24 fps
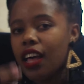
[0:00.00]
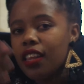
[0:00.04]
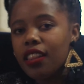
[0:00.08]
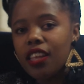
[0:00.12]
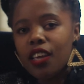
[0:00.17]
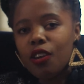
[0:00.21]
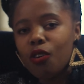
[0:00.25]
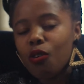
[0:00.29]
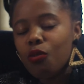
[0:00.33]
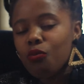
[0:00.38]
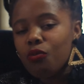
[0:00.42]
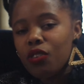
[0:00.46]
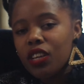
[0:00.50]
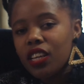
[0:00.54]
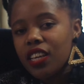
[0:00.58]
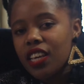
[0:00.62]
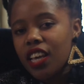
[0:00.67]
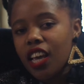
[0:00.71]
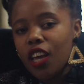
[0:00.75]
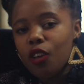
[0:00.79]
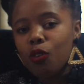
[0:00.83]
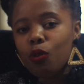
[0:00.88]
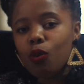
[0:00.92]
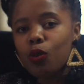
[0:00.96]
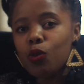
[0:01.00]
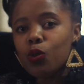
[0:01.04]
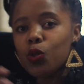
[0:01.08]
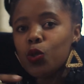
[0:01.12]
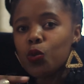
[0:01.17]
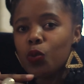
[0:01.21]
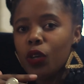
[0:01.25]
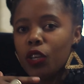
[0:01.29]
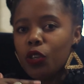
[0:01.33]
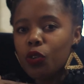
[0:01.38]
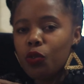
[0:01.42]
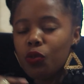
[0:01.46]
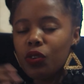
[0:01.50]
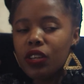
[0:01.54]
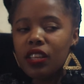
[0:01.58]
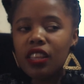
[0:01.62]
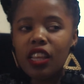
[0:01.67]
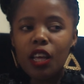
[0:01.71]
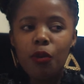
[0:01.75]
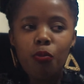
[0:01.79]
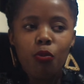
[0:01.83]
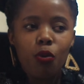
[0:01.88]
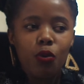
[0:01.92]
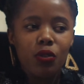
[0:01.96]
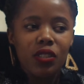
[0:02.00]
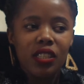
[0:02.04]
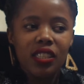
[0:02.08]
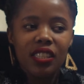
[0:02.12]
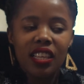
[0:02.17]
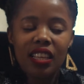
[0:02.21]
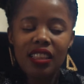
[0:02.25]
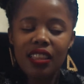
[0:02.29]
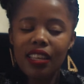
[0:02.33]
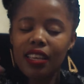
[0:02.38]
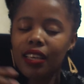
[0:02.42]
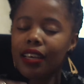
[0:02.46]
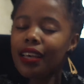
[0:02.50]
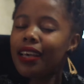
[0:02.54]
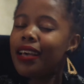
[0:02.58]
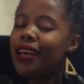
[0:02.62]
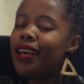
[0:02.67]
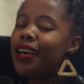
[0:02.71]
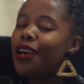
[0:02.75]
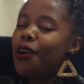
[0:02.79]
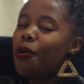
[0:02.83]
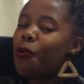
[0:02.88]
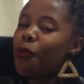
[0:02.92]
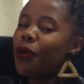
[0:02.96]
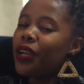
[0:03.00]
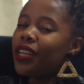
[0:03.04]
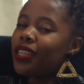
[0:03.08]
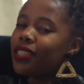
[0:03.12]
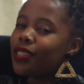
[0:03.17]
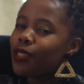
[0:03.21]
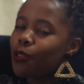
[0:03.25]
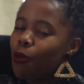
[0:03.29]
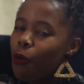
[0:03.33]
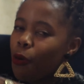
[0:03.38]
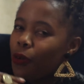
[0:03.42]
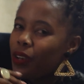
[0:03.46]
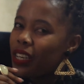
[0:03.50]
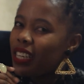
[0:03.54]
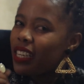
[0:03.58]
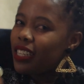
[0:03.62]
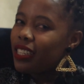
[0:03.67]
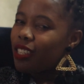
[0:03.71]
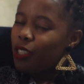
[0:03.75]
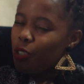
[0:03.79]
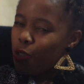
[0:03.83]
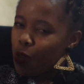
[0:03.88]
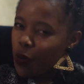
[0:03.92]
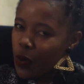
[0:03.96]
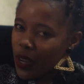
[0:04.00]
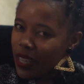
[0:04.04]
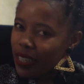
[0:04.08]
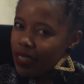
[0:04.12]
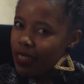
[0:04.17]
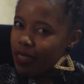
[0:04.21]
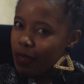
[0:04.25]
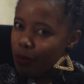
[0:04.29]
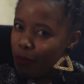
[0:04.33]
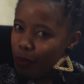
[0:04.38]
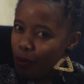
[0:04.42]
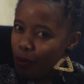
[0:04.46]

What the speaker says: they don't really gain or lose weight during that process. I think weddings only stress the